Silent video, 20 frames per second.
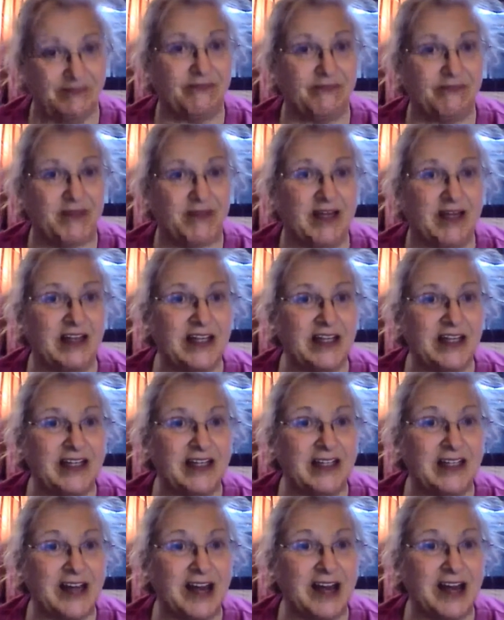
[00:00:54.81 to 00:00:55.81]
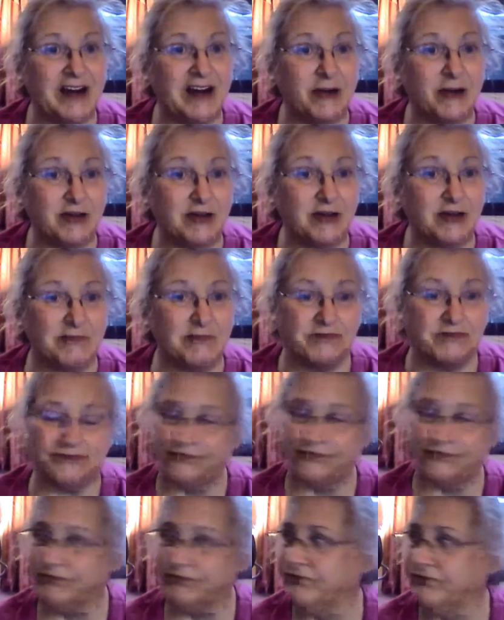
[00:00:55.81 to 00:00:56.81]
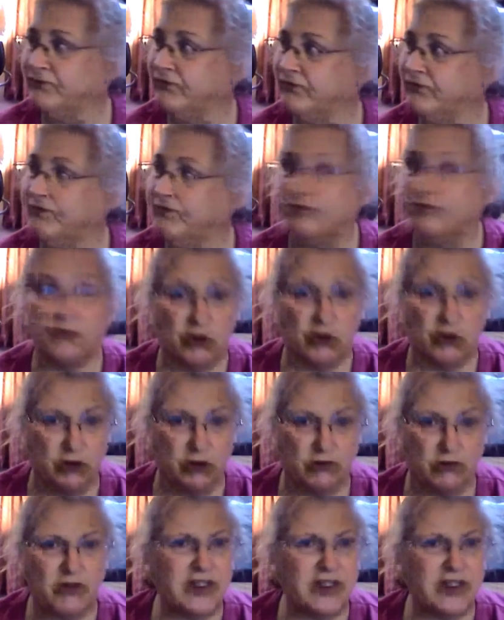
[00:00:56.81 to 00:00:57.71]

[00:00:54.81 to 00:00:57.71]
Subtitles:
Been cleaning house. Fooling